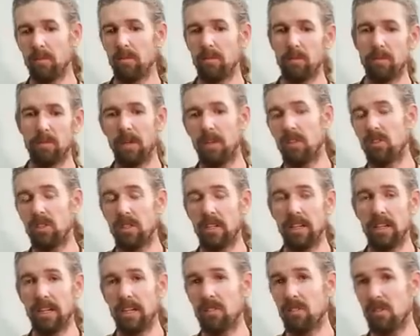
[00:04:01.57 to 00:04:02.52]

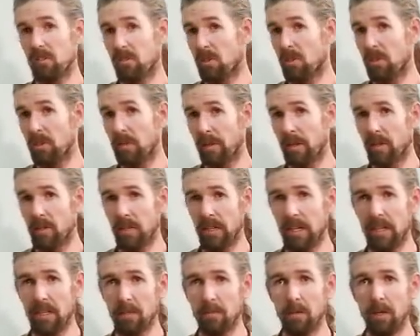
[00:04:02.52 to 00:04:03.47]
functioning as a certified
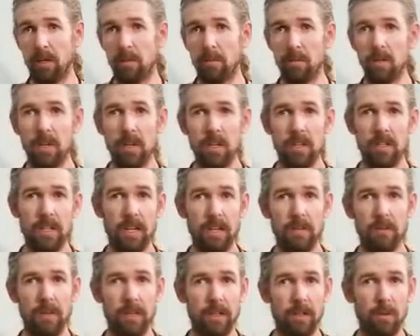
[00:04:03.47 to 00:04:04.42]
organic farm to
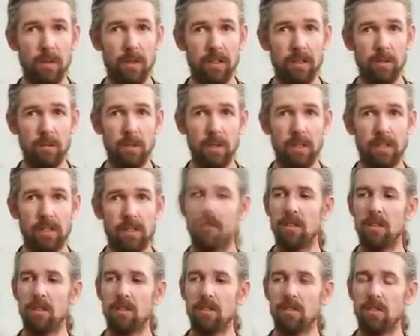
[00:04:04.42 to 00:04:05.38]
have high quality water.
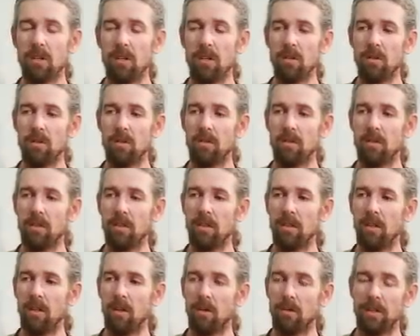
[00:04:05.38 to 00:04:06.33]
So
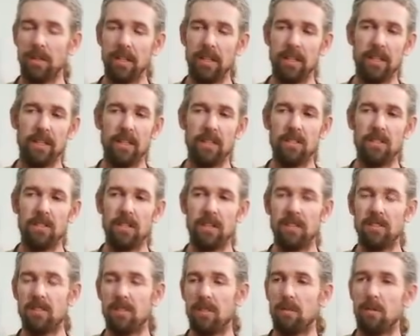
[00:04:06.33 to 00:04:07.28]
over the years,
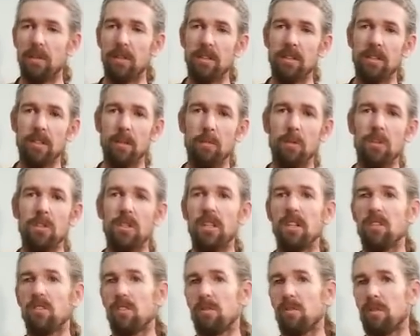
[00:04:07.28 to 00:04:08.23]
as different timber
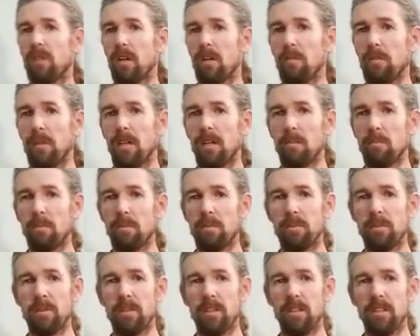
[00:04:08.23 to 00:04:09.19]
sales have come up,
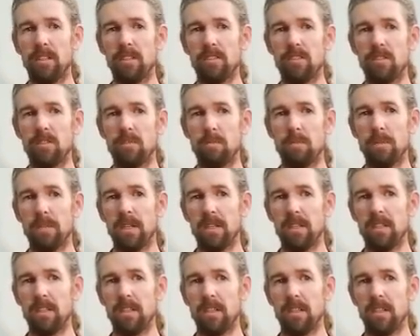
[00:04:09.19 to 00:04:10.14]
it's
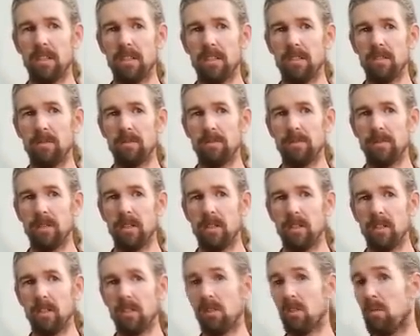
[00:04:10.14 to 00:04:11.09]
been a
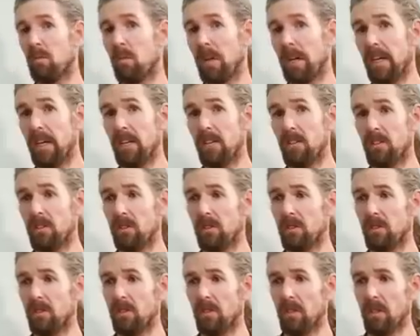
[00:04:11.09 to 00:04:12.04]
good way
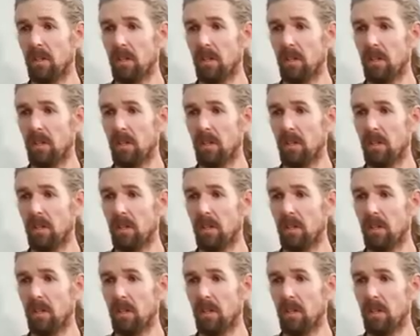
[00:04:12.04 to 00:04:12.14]
to